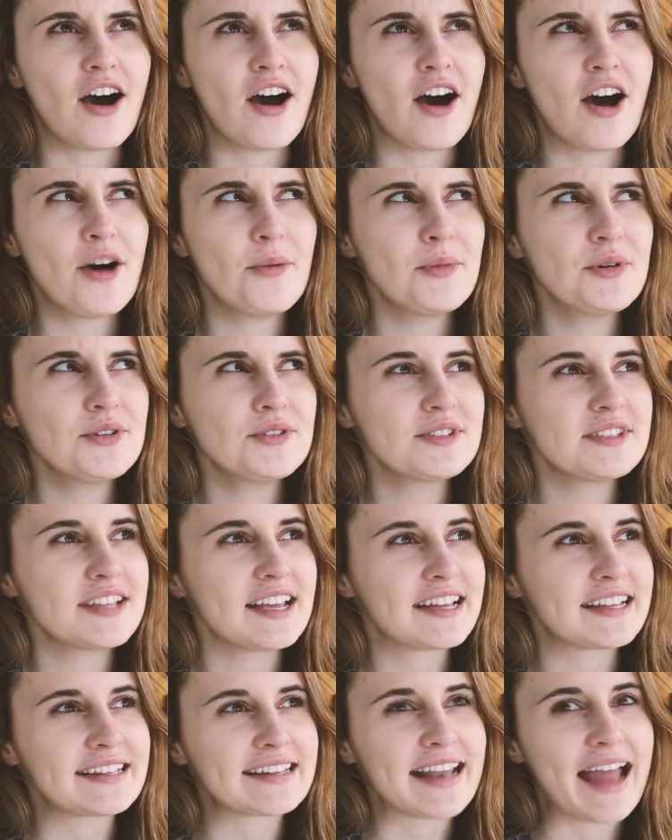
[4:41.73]
Almost
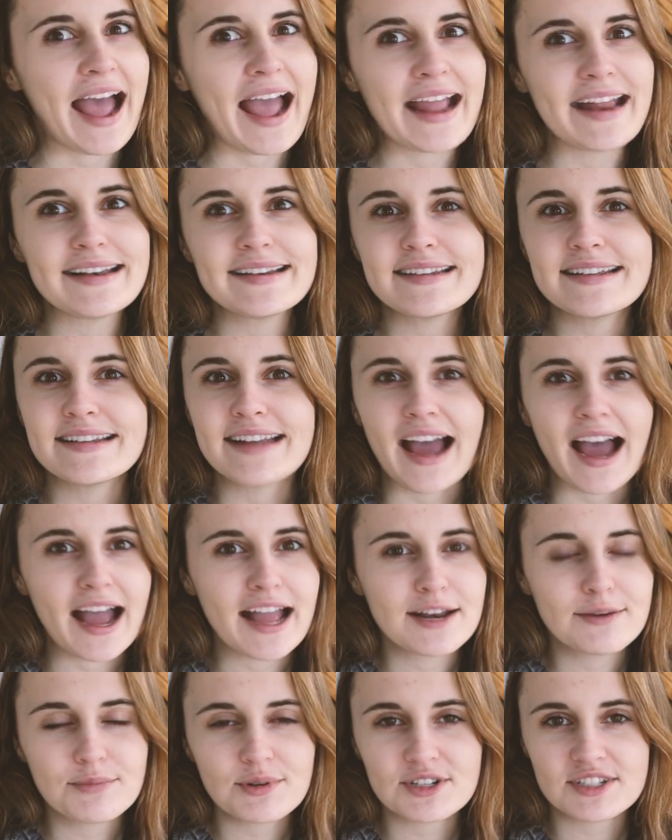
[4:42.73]
like
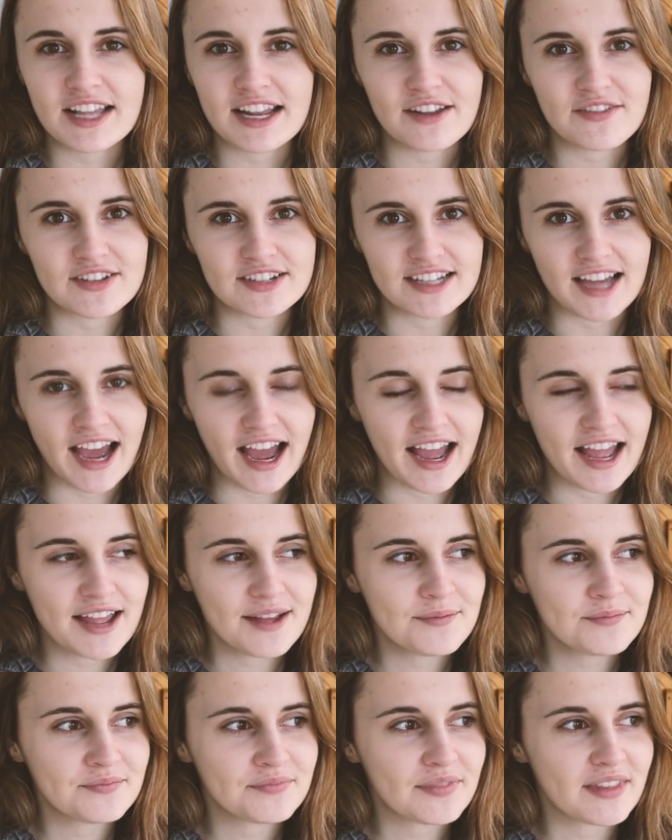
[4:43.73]
99% of the
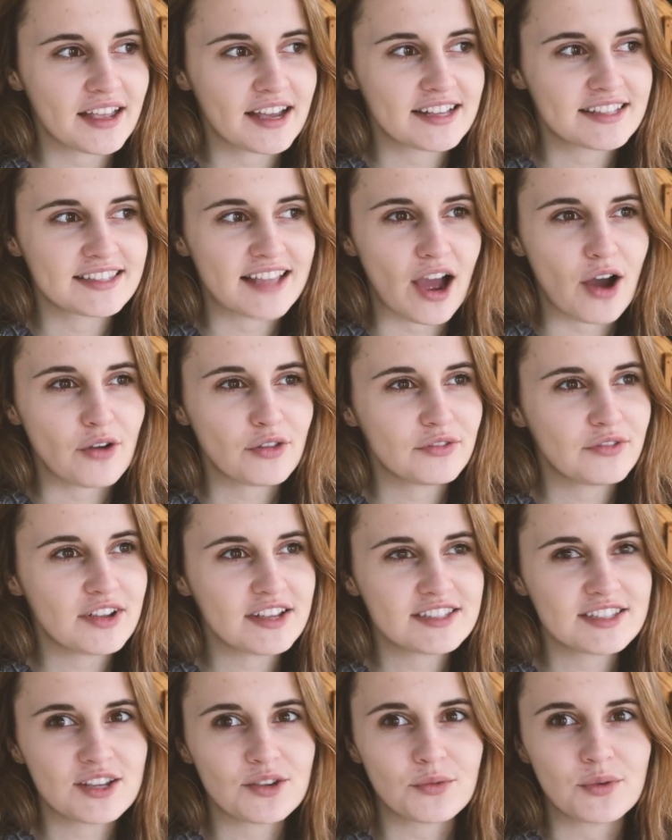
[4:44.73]
time, a
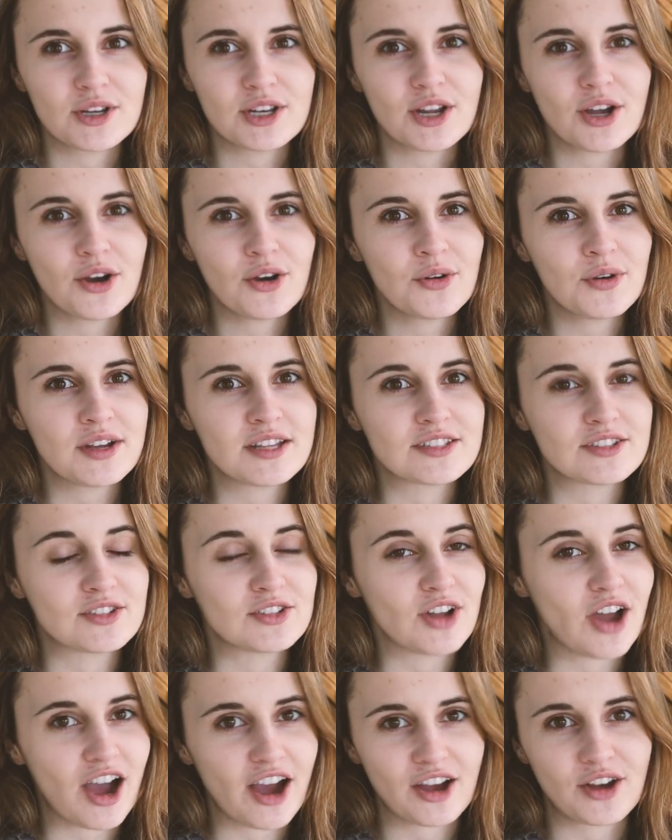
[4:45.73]
south-facing window is
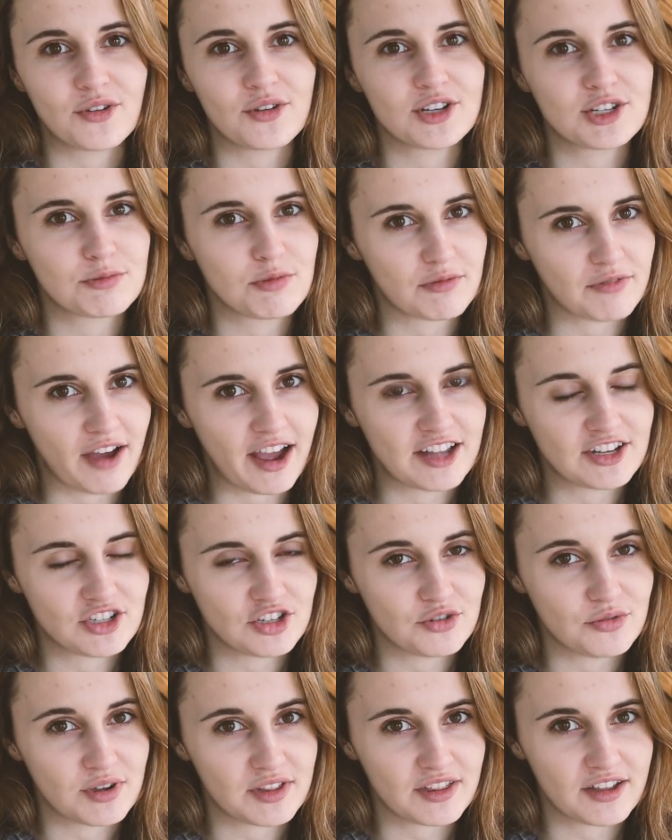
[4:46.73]
not going to provide
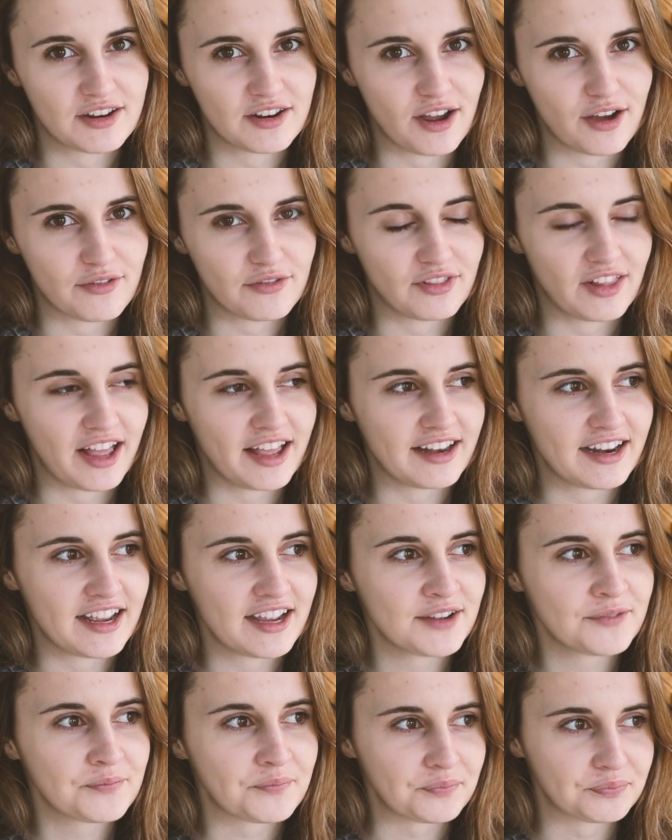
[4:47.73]
you with enough
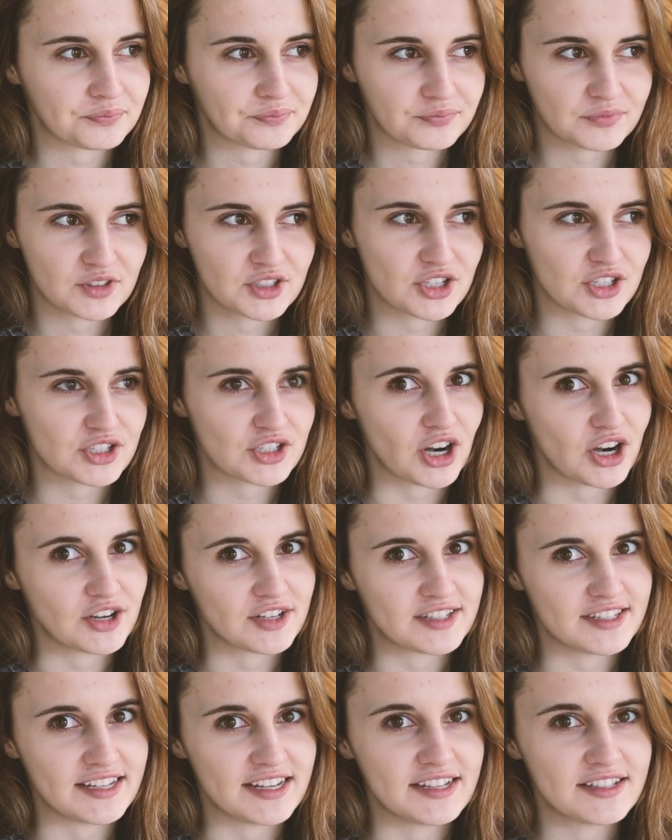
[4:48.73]
lighting to
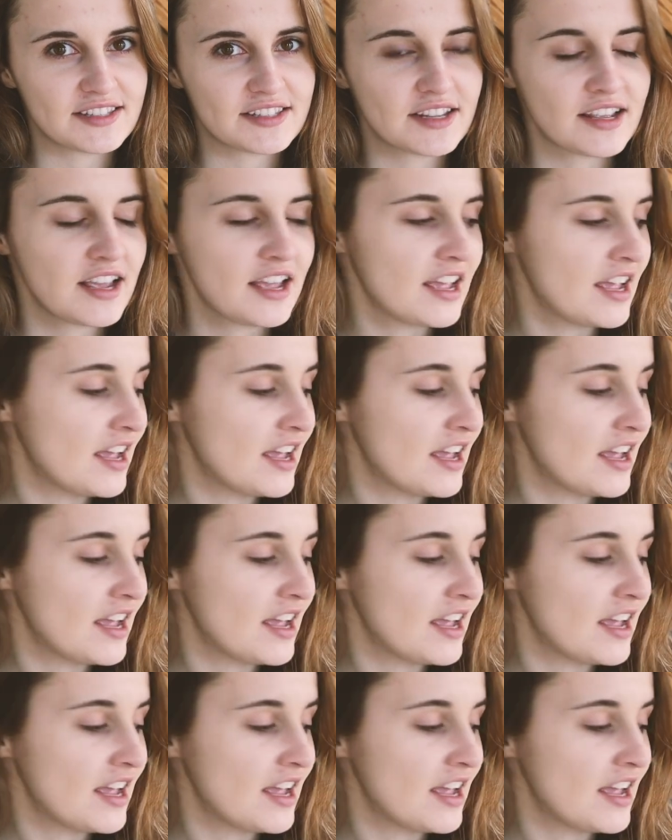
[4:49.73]
start seeds.